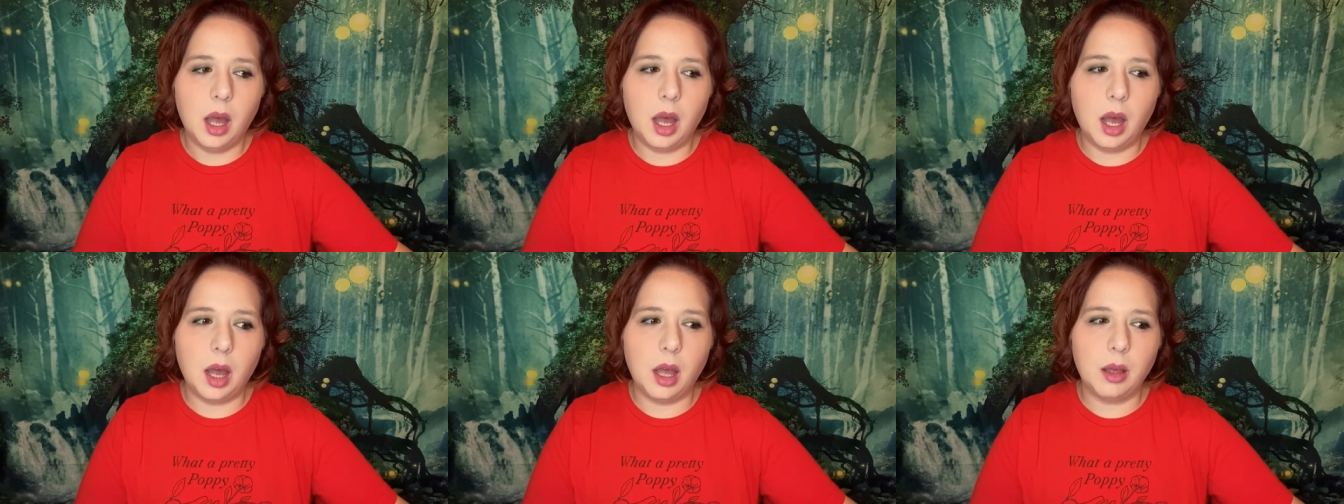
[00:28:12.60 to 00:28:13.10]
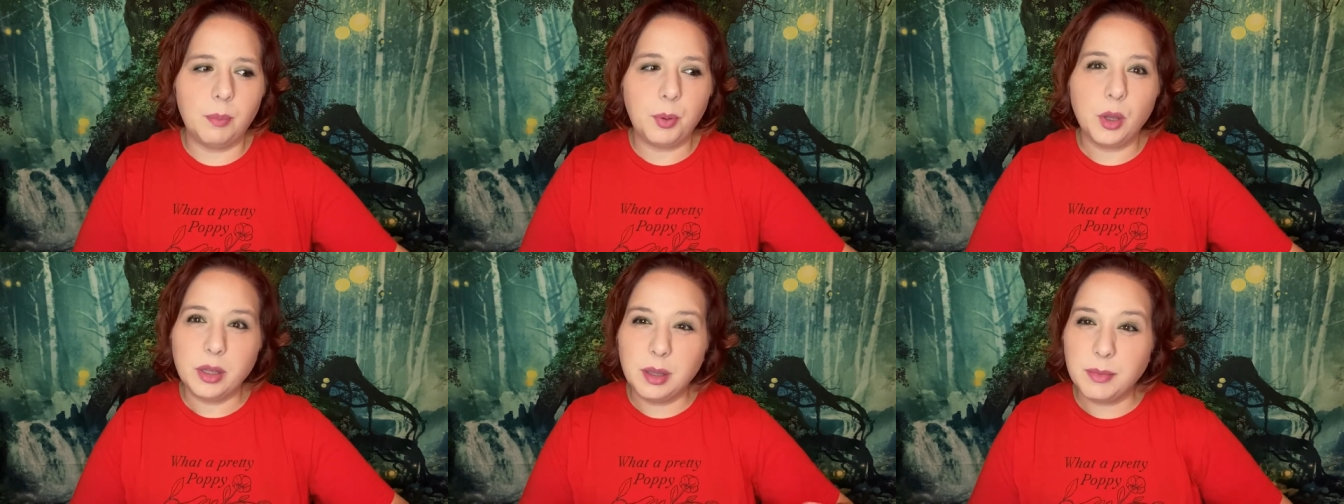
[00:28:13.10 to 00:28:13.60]
uh,
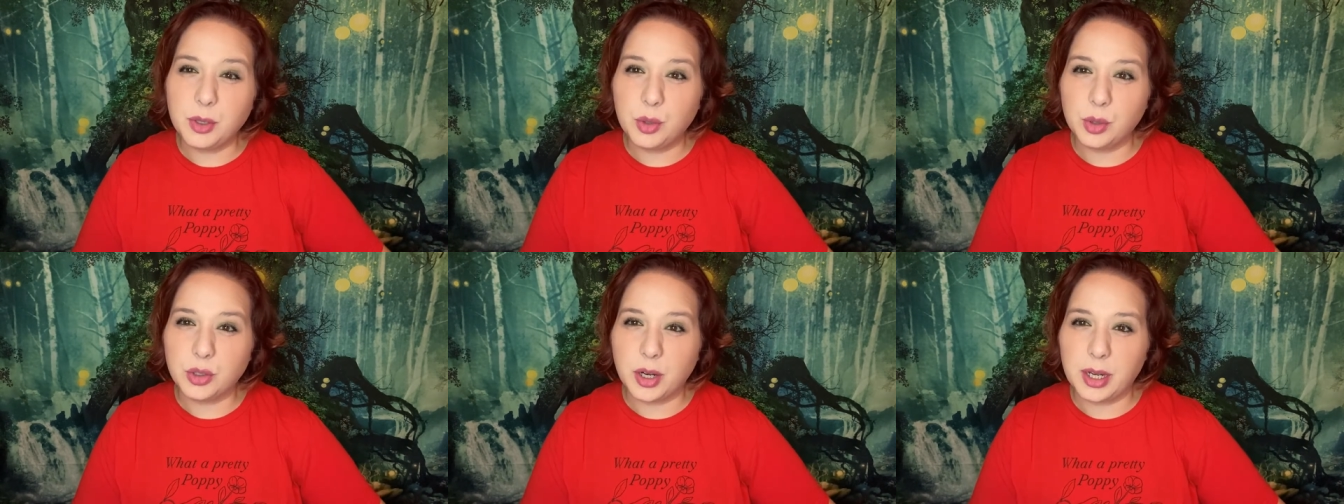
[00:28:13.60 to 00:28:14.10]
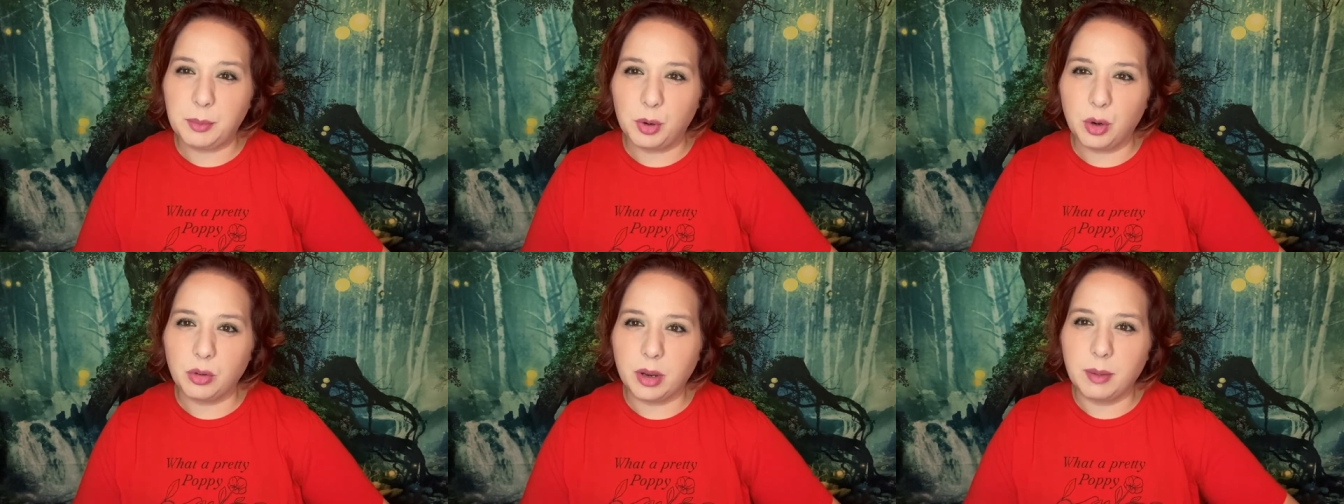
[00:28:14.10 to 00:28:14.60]
pulling them into a training
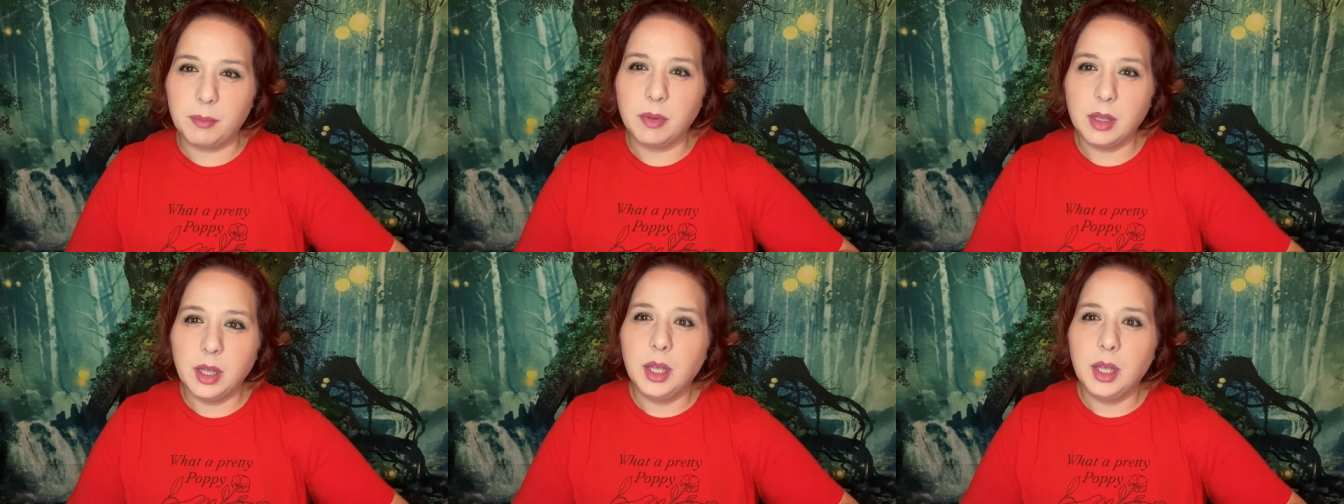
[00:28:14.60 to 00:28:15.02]
program,